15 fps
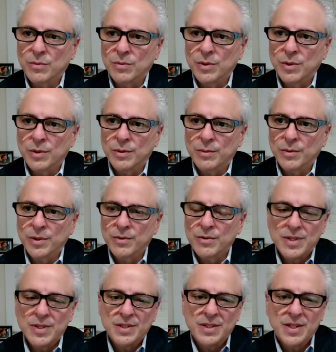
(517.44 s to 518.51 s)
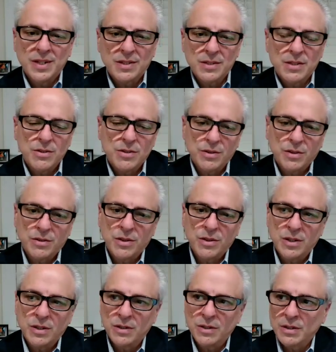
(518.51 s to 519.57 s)
What are these next years
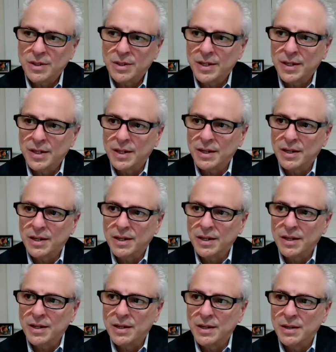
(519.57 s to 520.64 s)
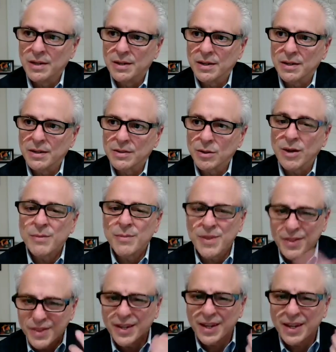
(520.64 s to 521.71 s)
going to look like? And so I've
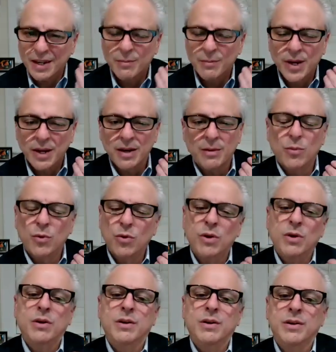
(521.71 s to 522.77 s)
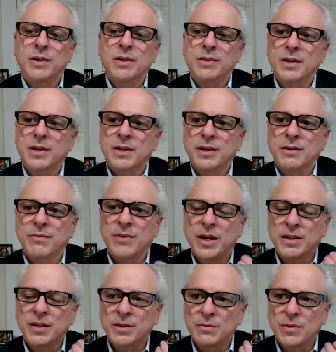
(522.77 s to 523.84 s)
been thinking about it more, as I've
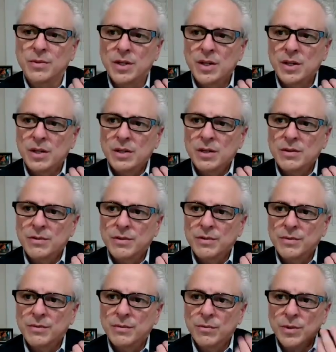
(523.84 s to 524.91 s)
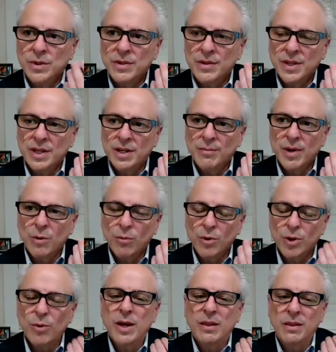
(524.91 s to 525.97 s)
had to really think about,
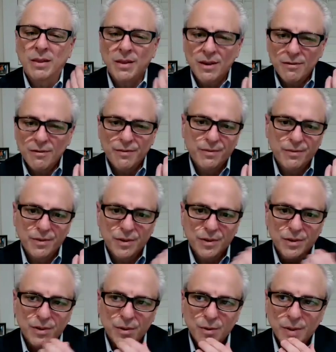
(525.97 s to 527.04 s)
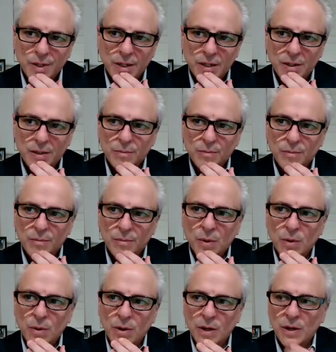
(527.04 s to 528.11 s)
what do I love doing
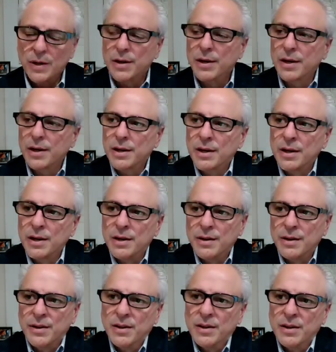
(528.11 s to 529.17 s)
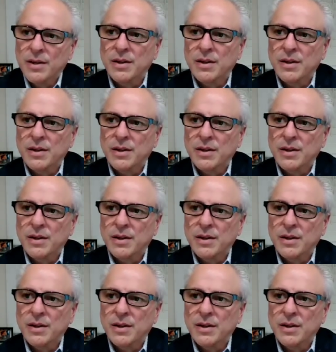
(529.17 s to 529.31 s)
more? And